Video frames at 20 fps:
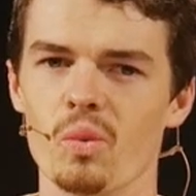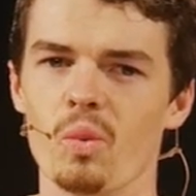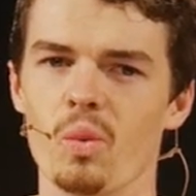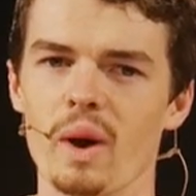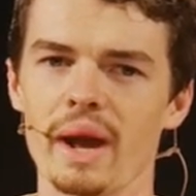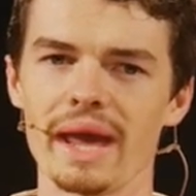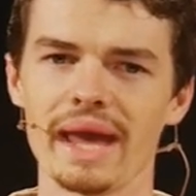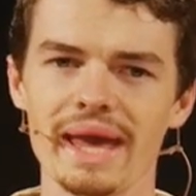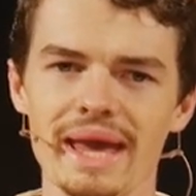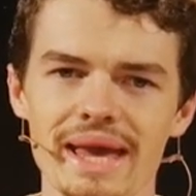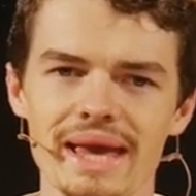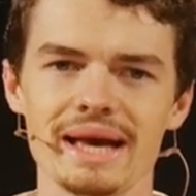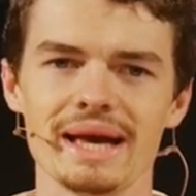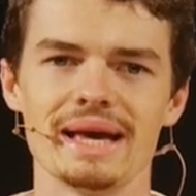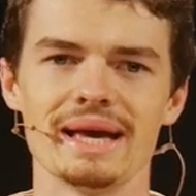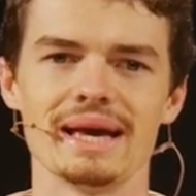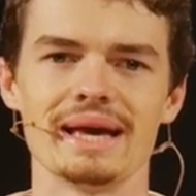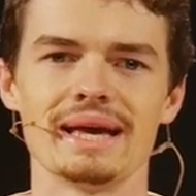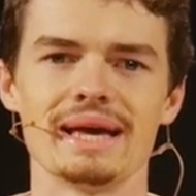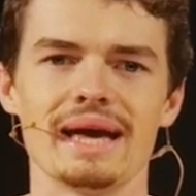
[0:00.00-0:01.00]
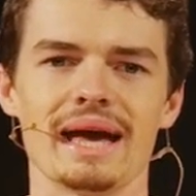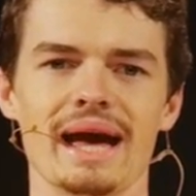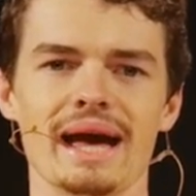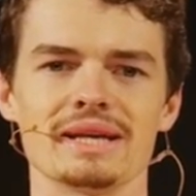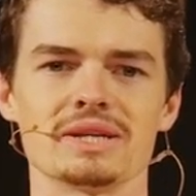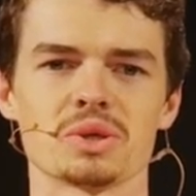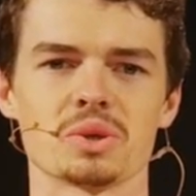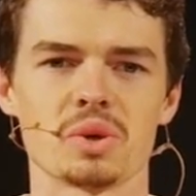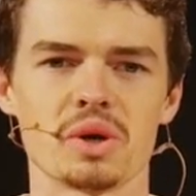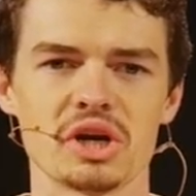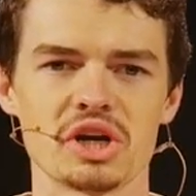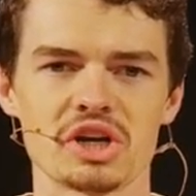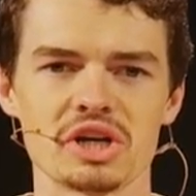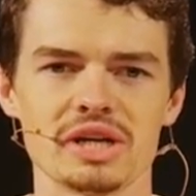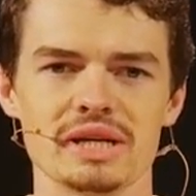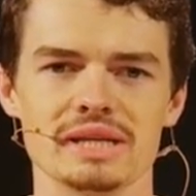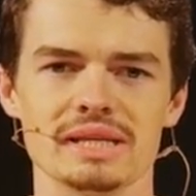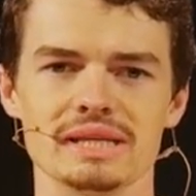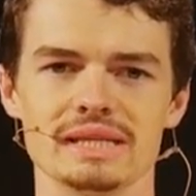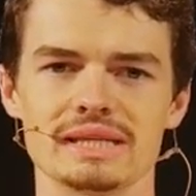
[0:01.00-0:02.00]
We, as
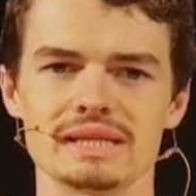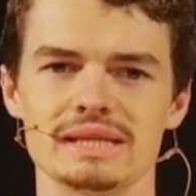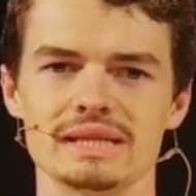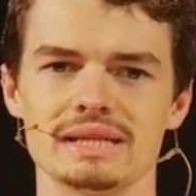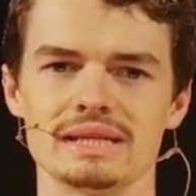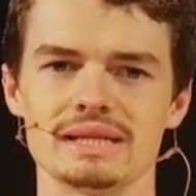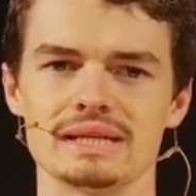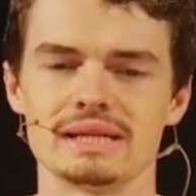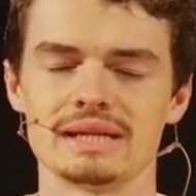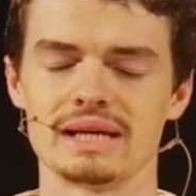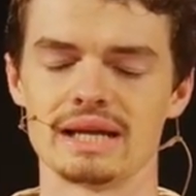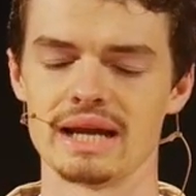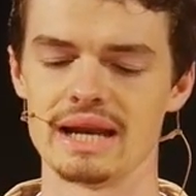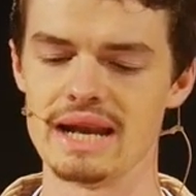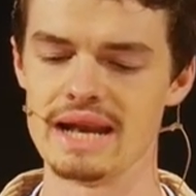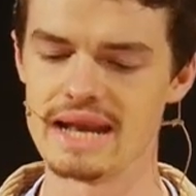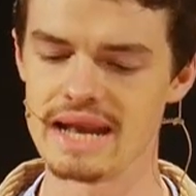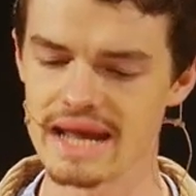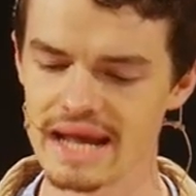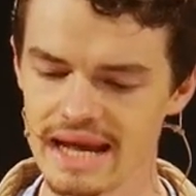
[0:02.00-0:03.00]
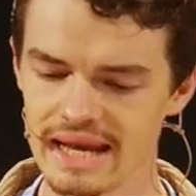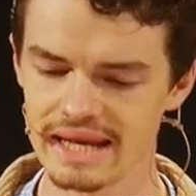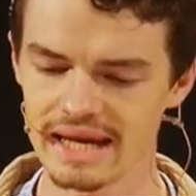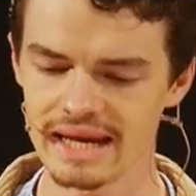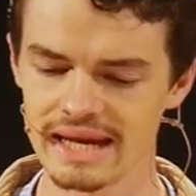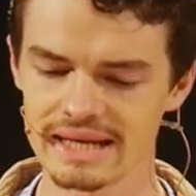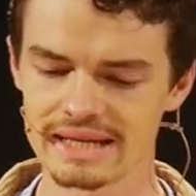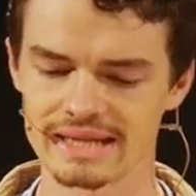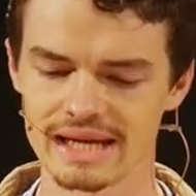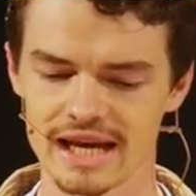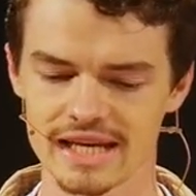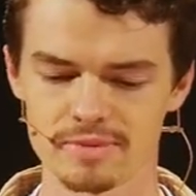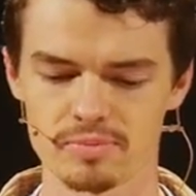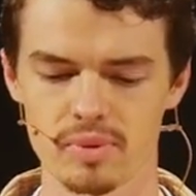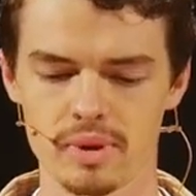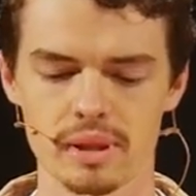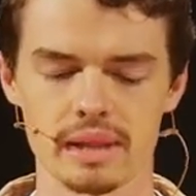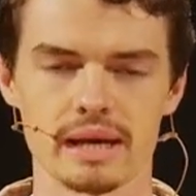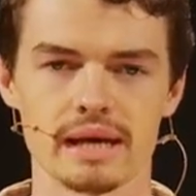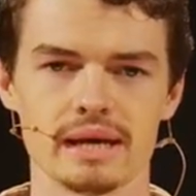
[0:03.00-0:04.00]
Christians, need it
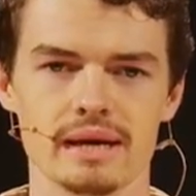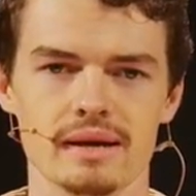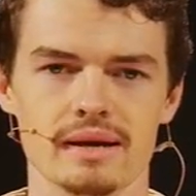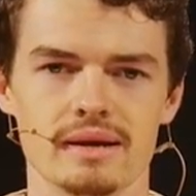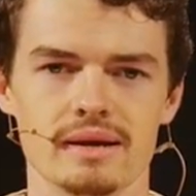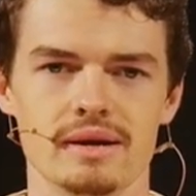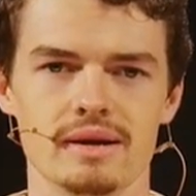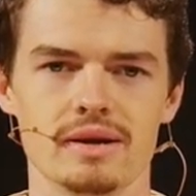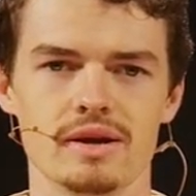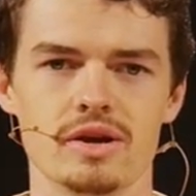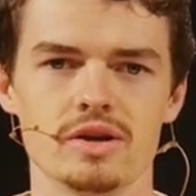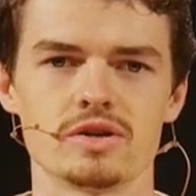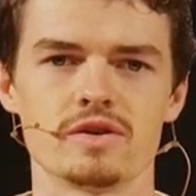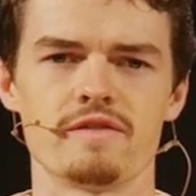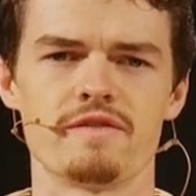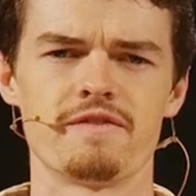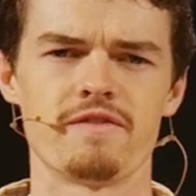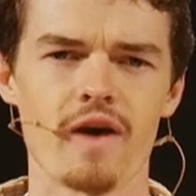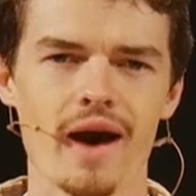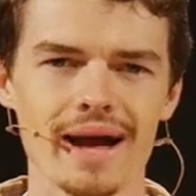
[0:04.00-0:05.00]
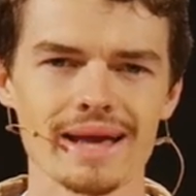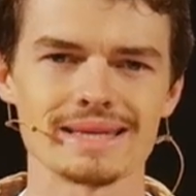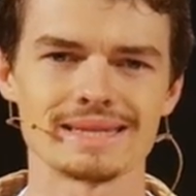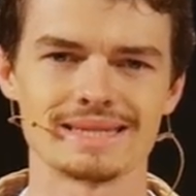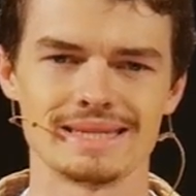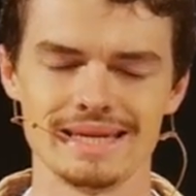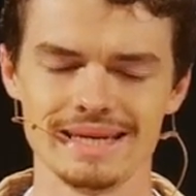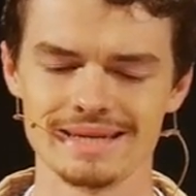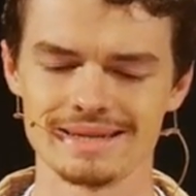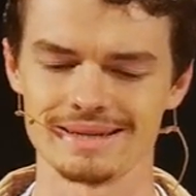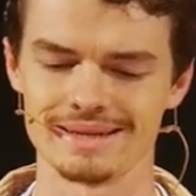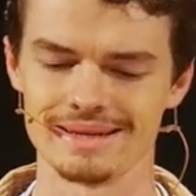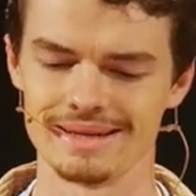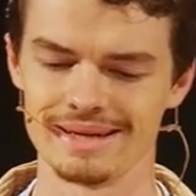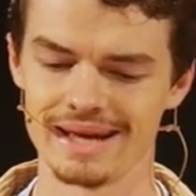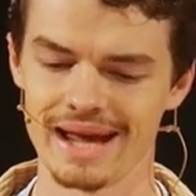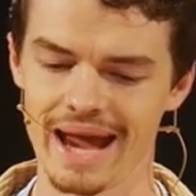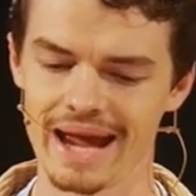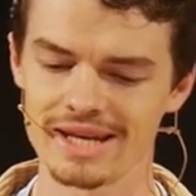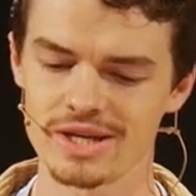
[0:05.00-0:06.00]
desperately to fight sin
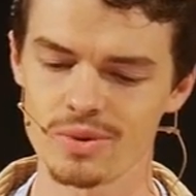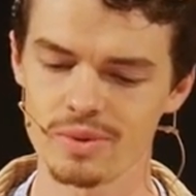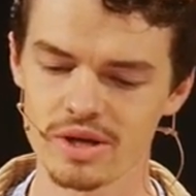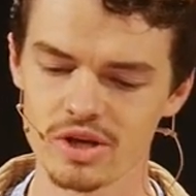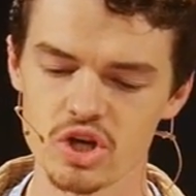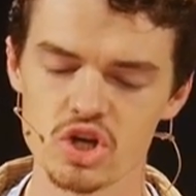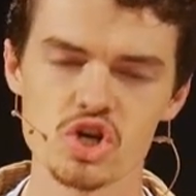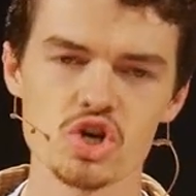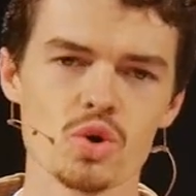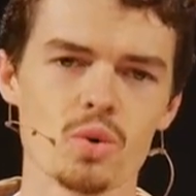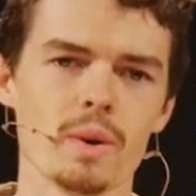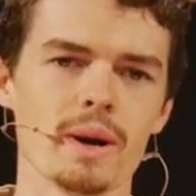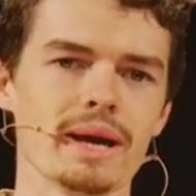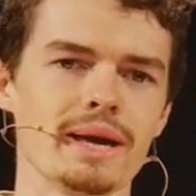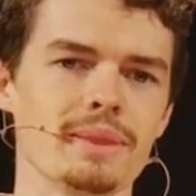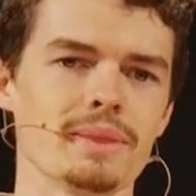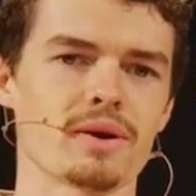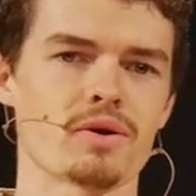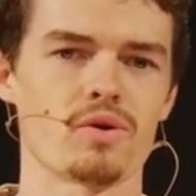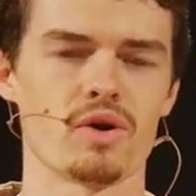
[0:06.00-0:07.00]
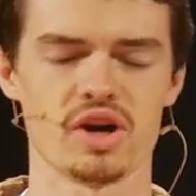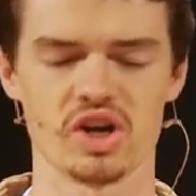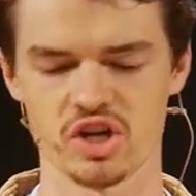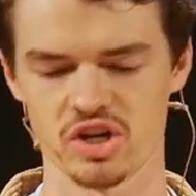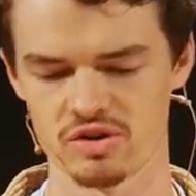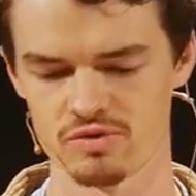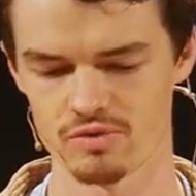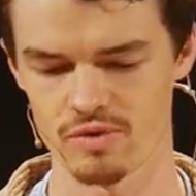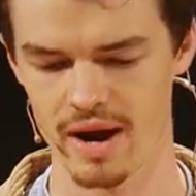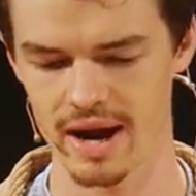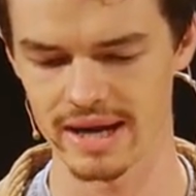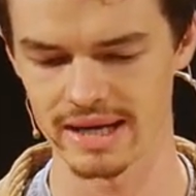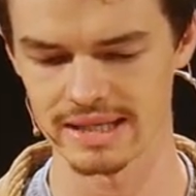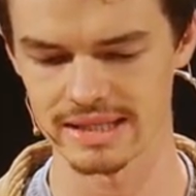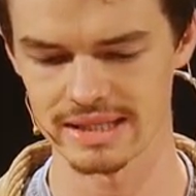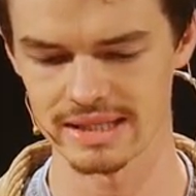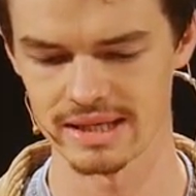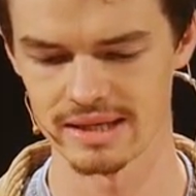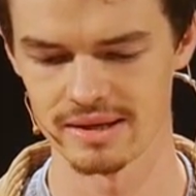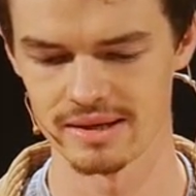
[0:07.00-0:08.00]
and to endure in the Christian
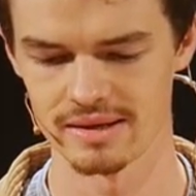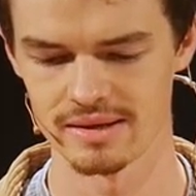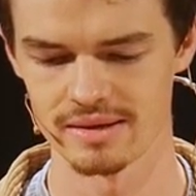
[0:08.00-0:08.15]
race.